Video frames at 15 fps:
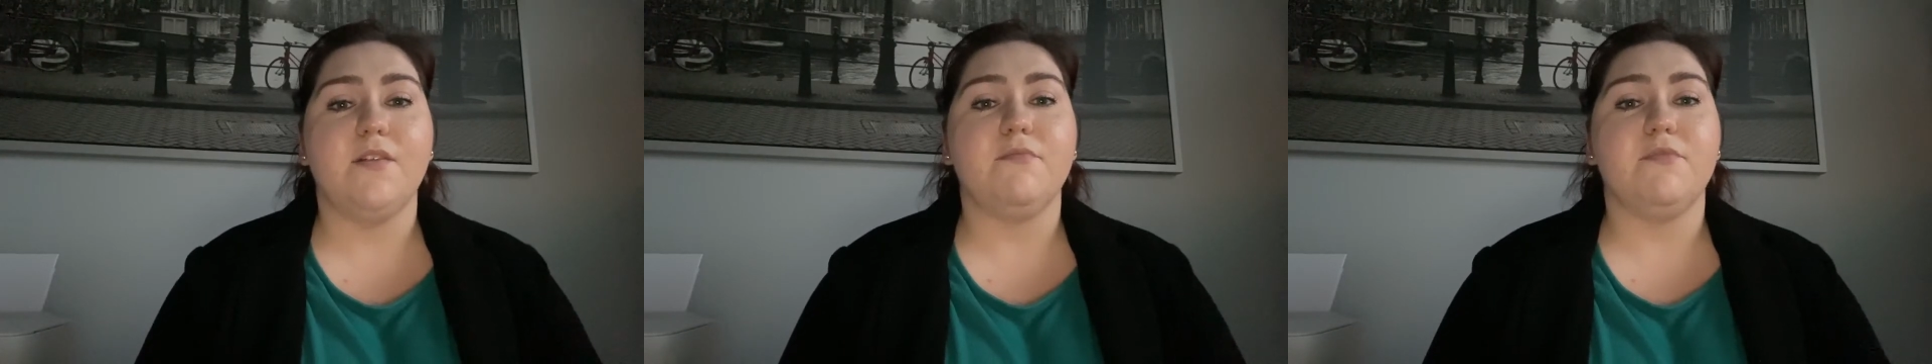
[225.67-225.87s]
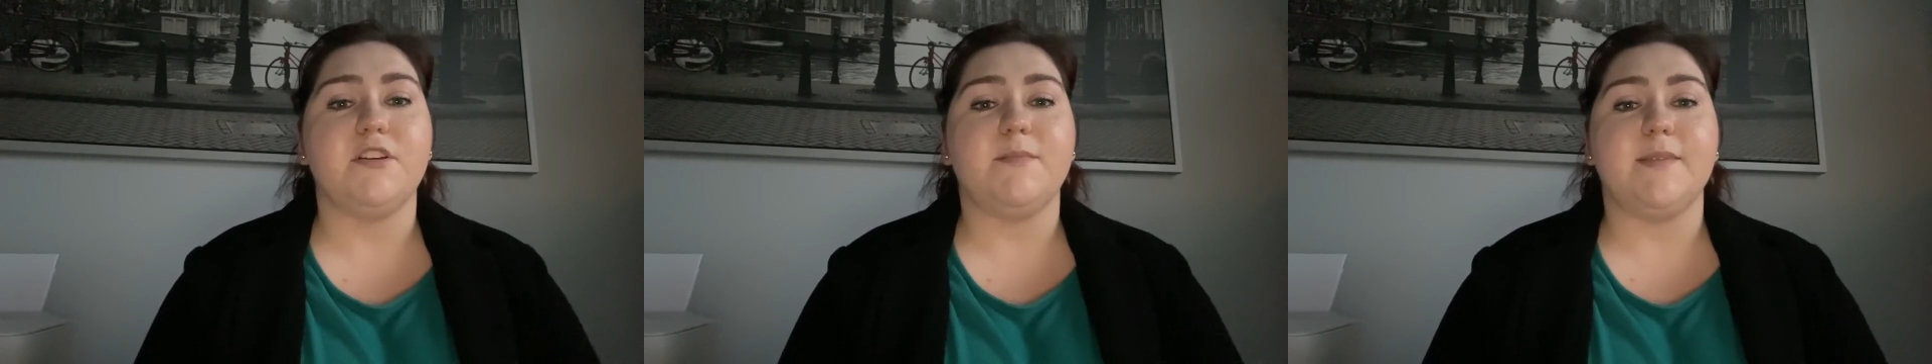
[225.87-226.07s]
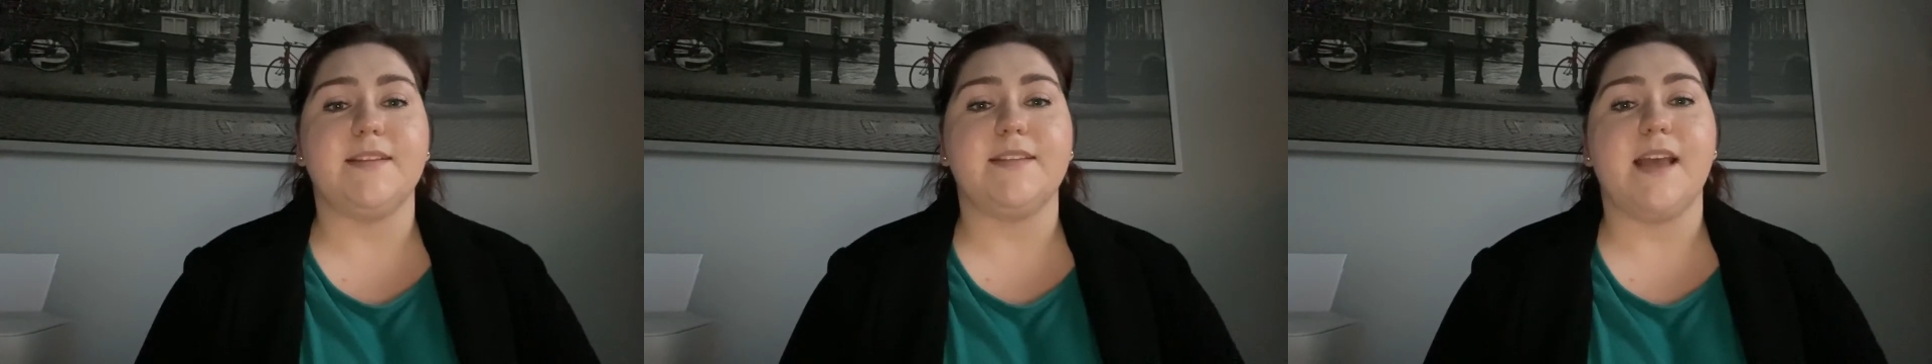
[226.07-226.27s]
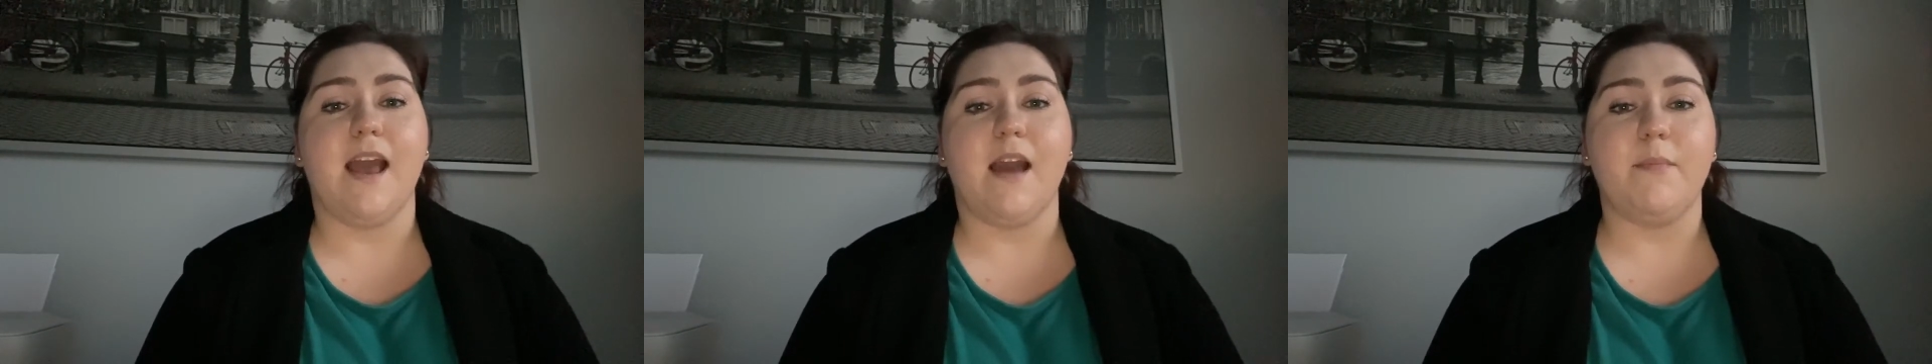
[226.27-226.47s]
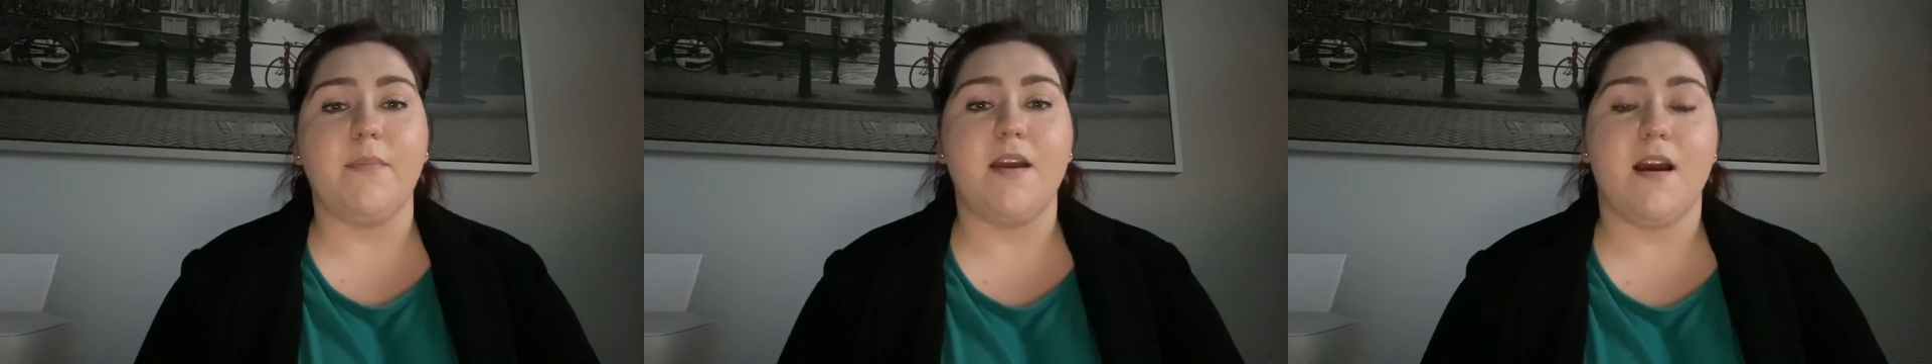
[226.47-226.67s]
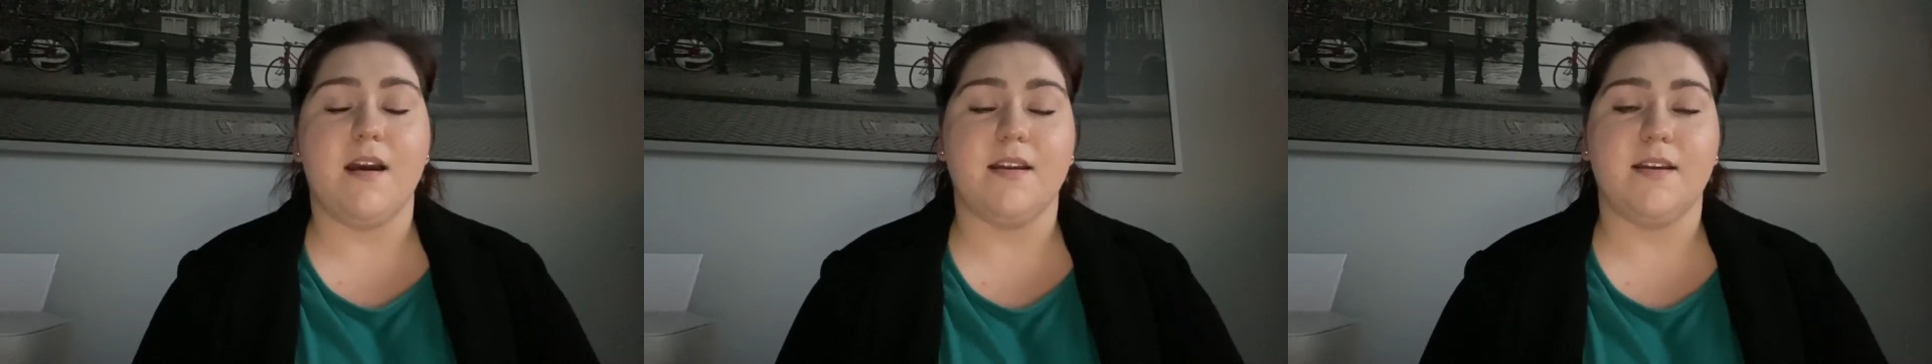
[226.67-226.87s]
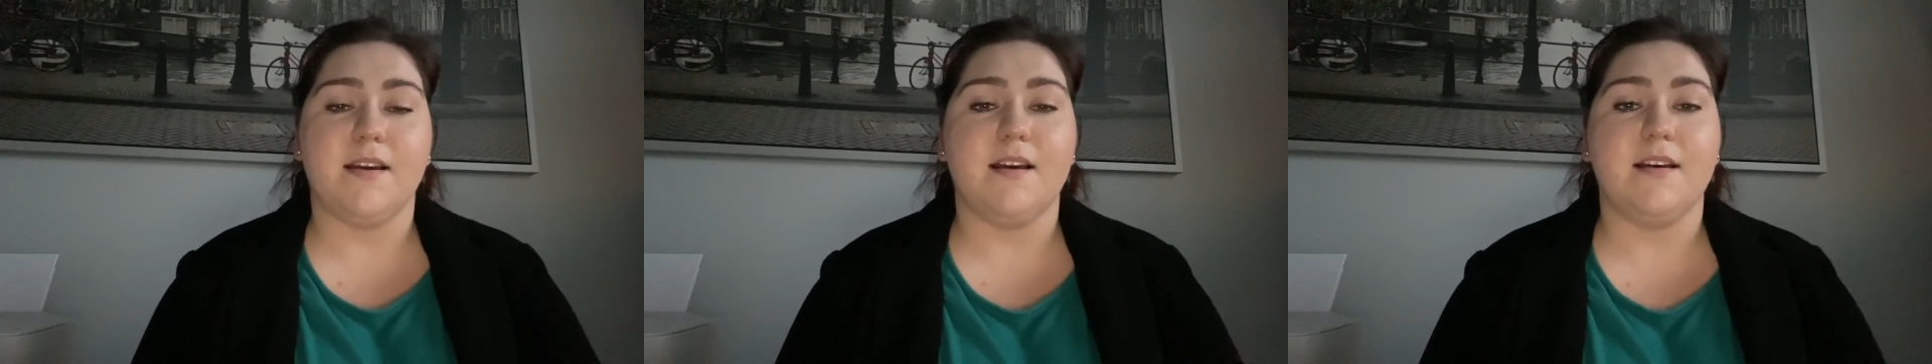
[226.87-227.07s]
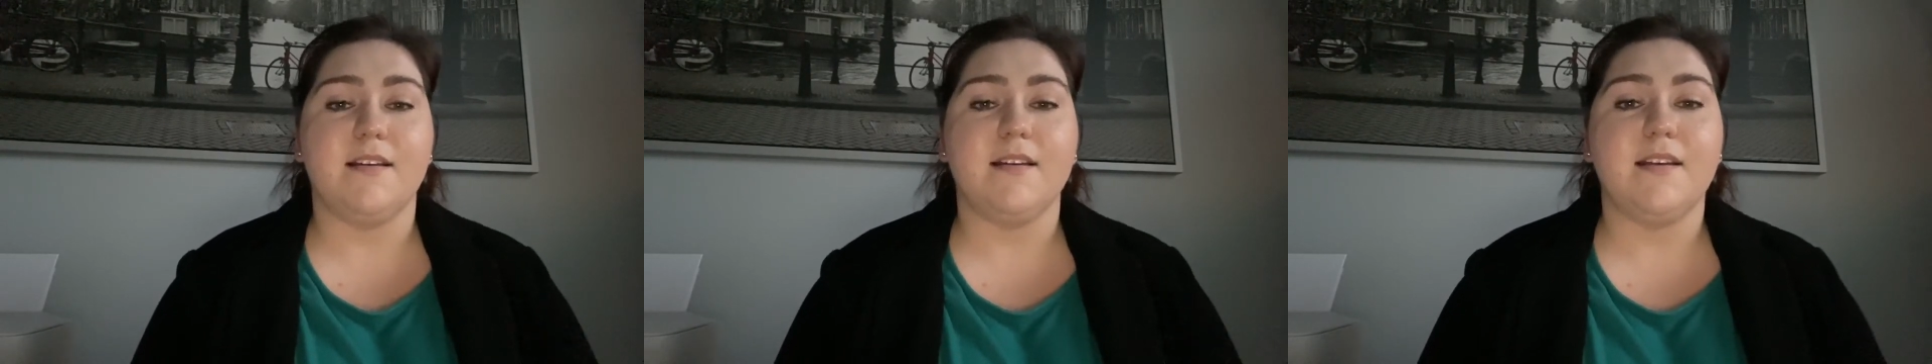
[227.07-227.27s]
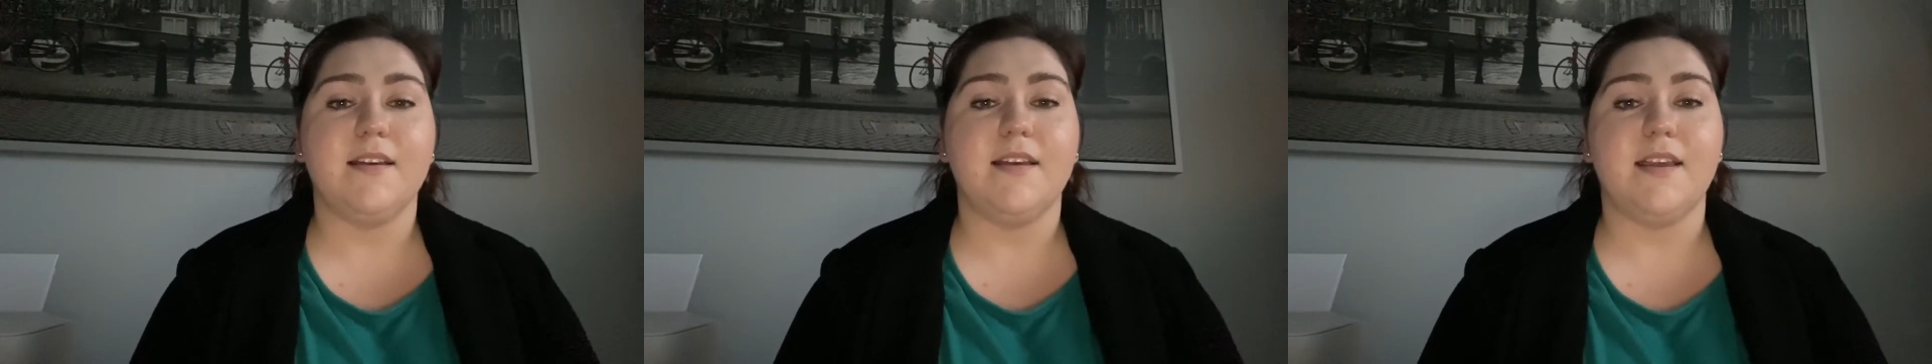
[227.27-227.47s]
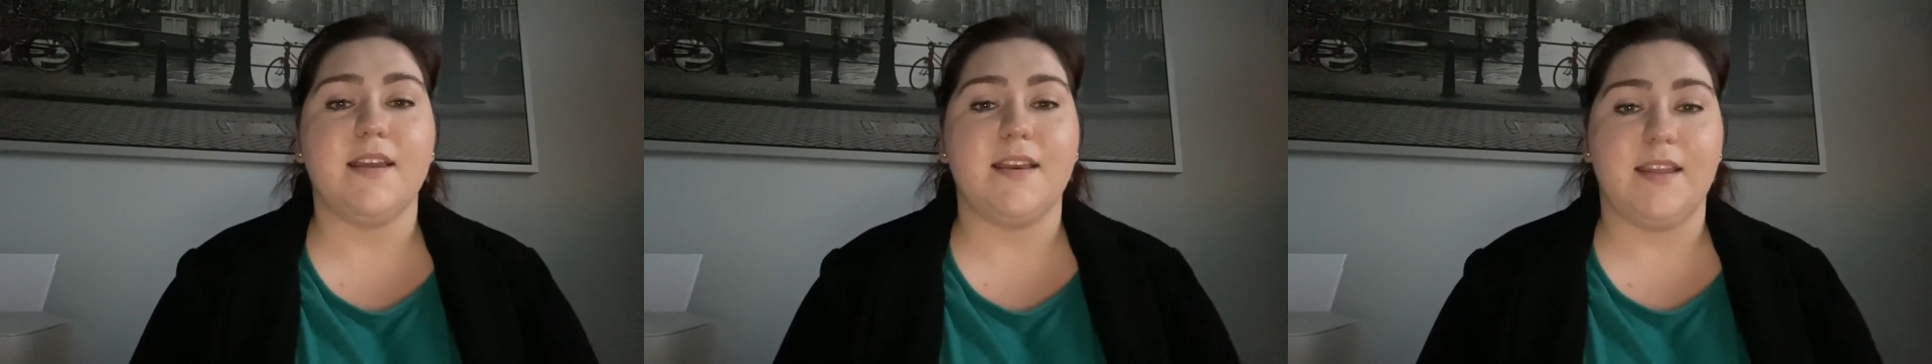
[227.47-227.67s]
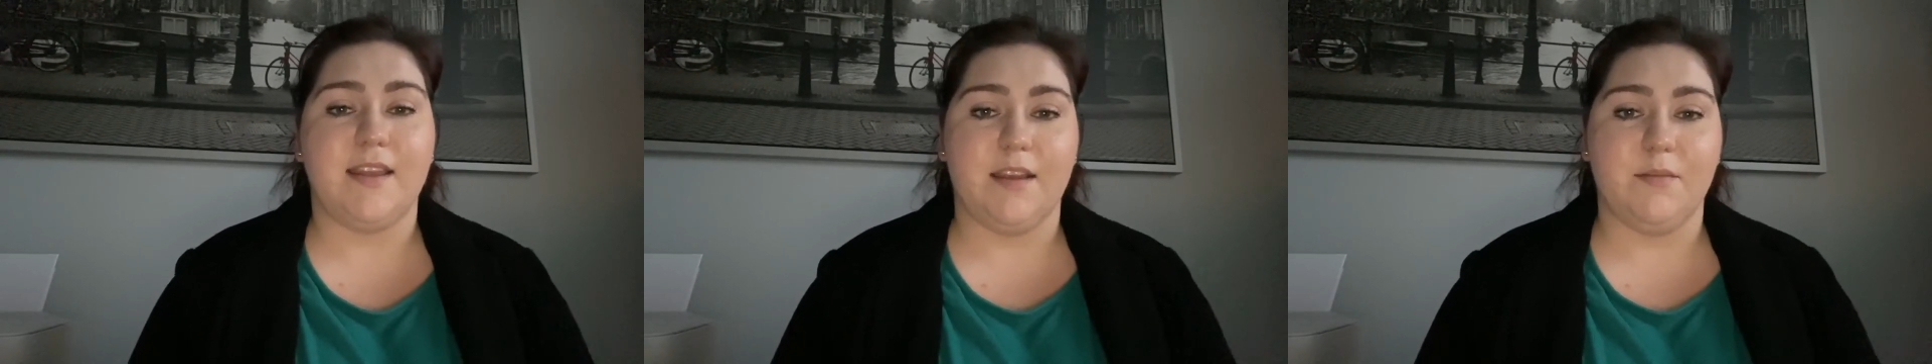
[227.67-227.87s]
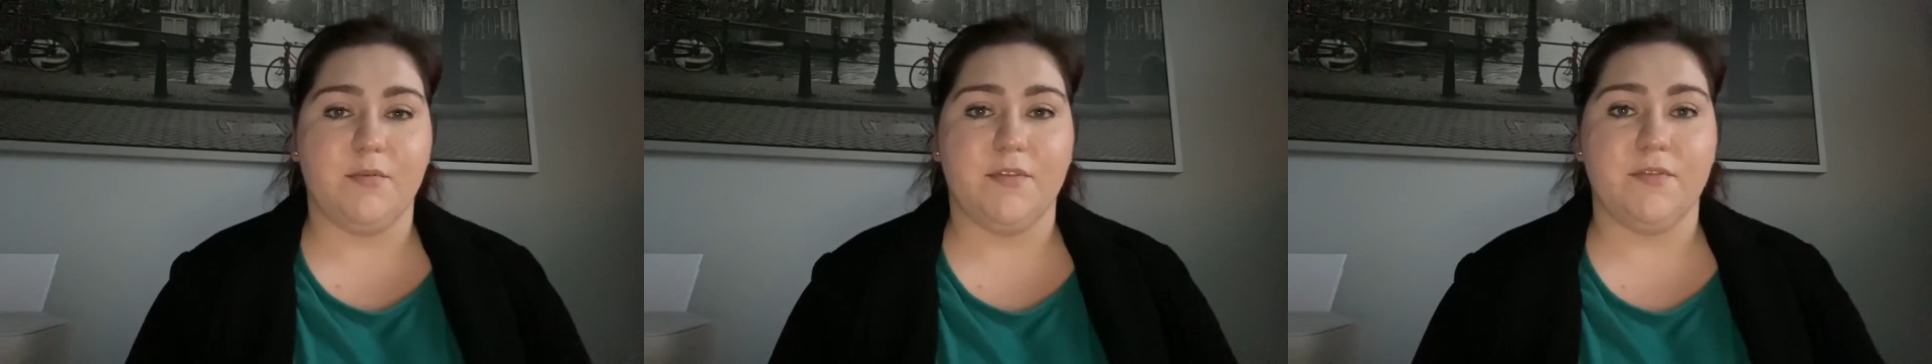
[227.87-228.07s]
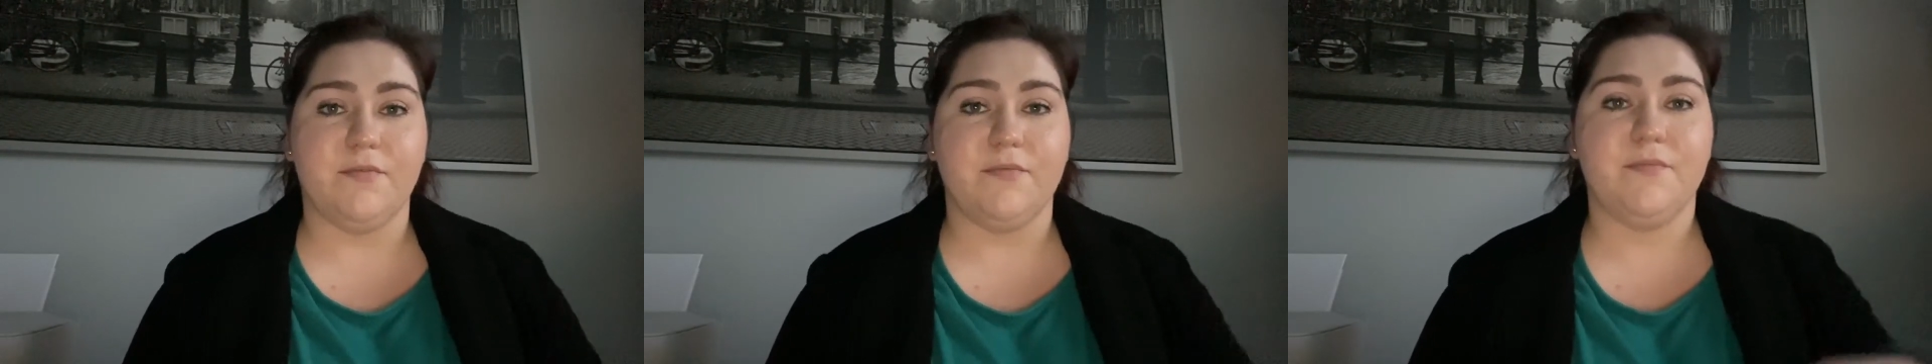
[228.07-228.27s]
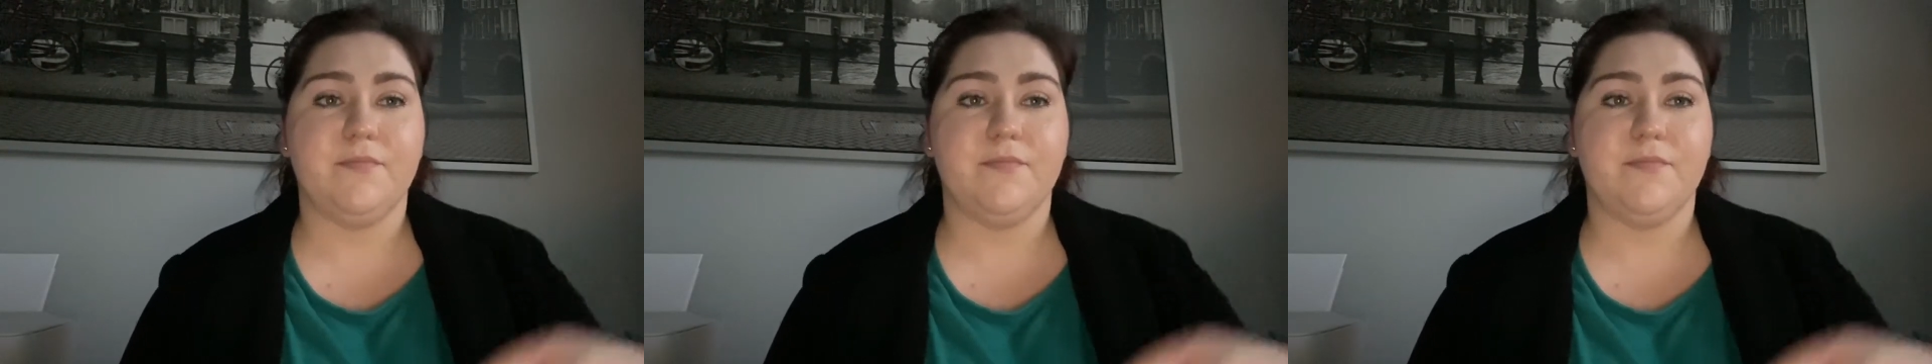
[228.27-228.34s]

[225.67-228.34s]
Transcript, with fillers: which means Happy Hanukkah in Hebrew.